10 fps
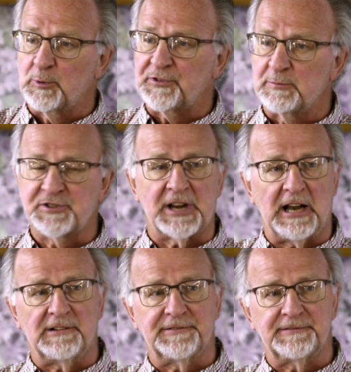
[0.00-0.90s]
with
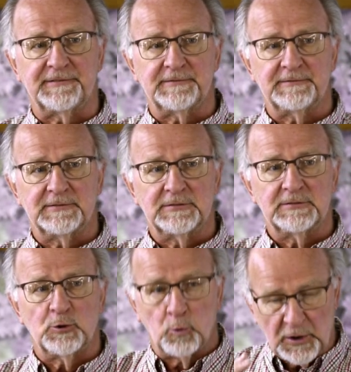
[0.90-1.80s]
himself,
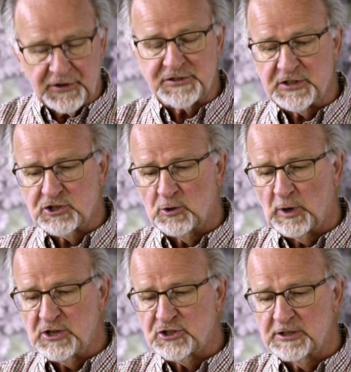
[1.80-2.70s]
with the
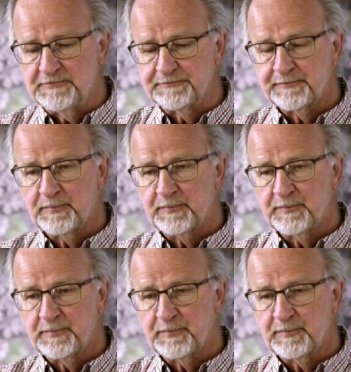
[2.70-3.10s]
situation.